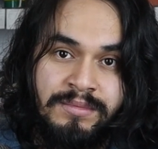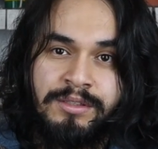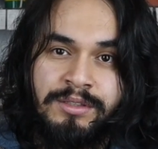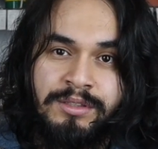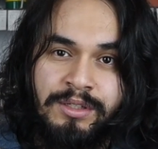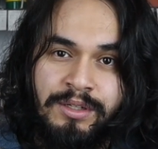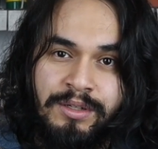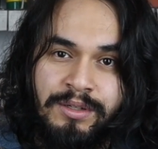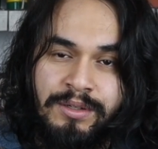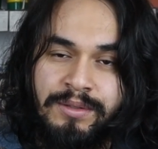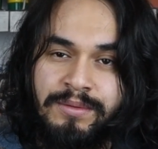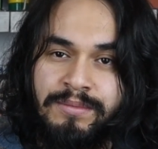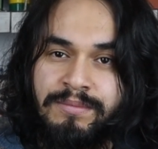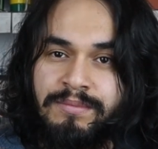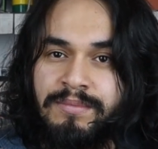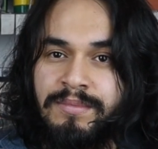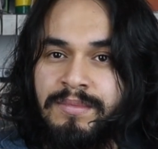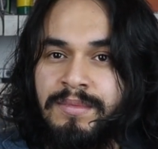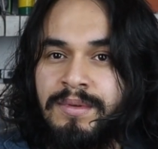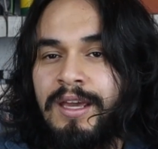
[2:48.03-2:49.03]
So
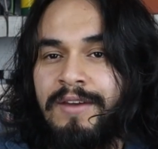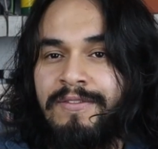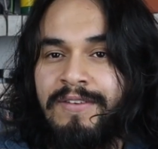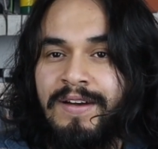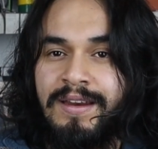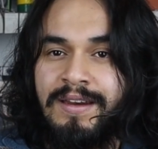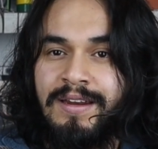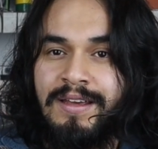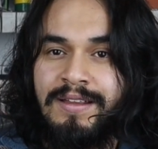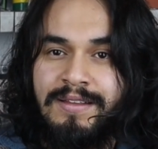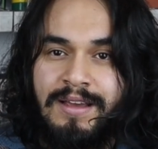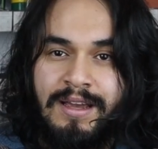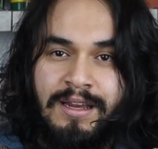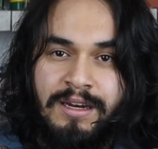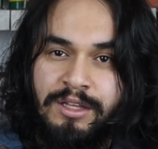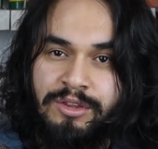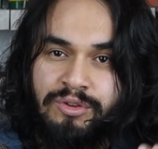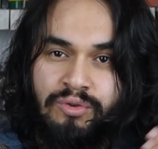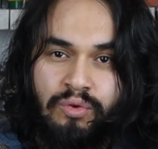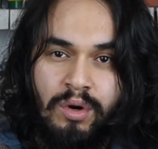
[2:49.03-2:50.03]
if I need
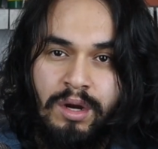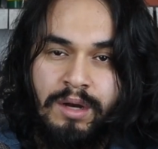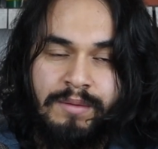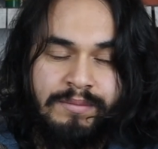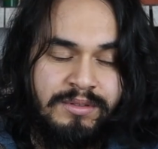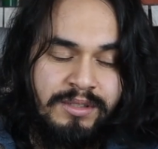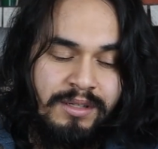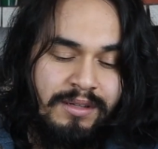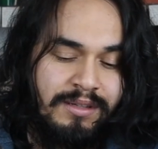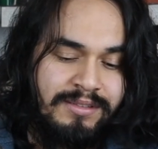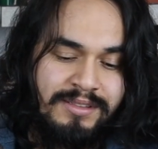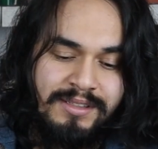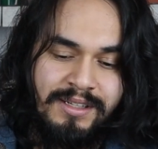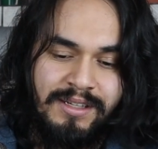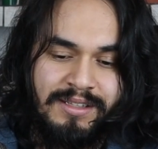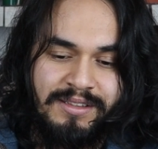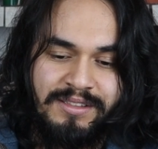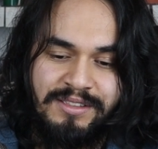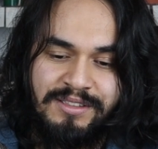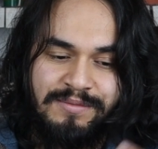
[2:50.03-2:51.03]
any drums,
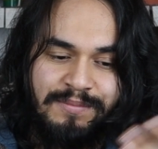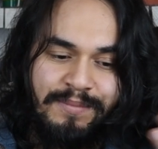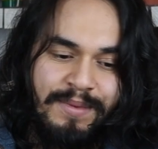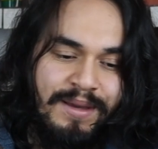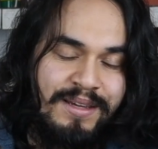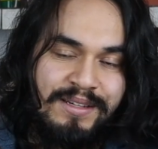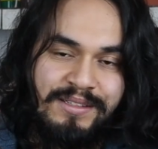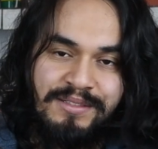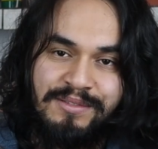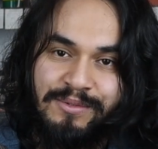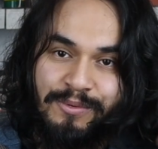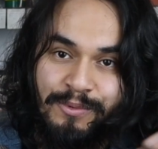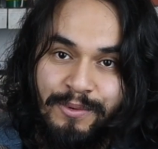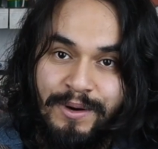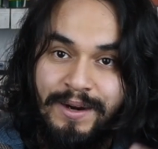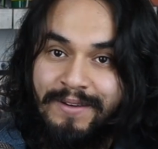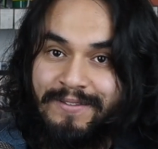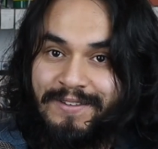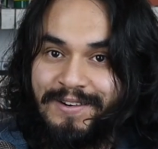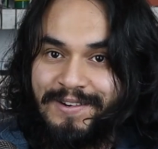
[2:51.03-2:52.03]
synths, bass,
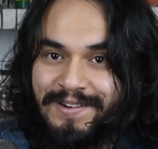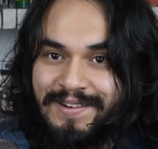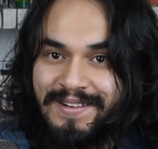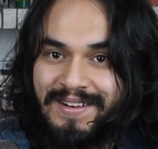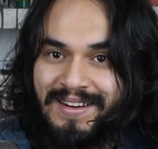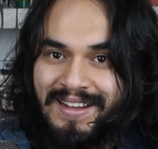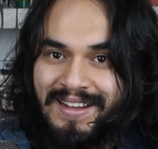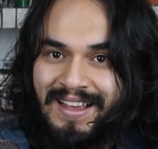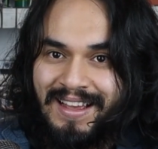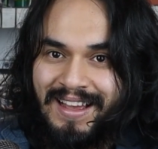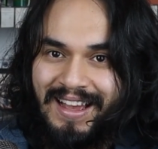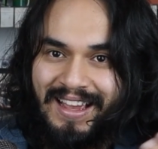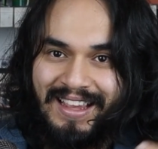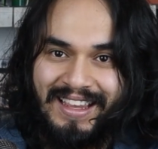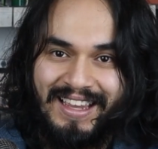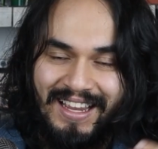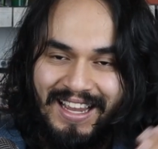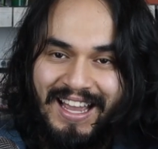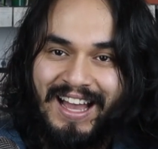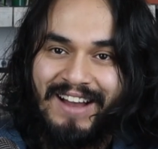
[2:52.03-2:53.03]
whatever, I
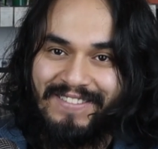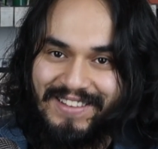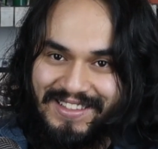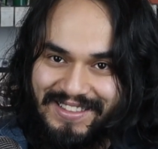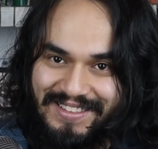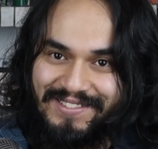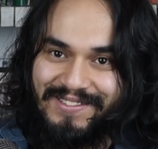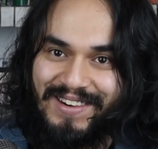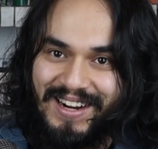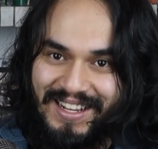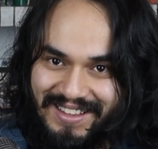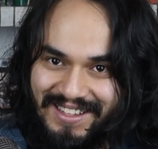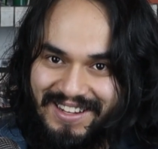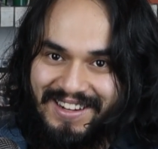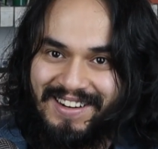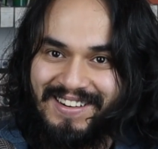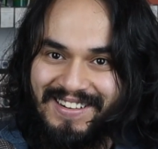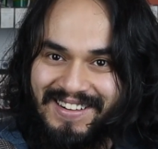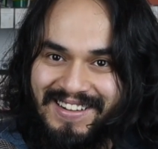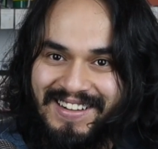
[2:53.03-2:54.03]
can have it right
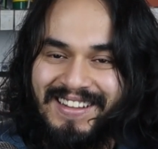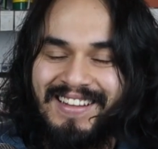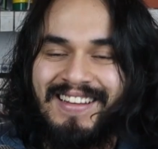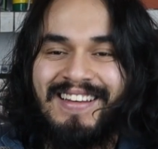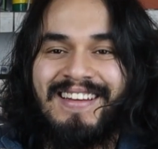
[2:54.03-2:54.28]
there.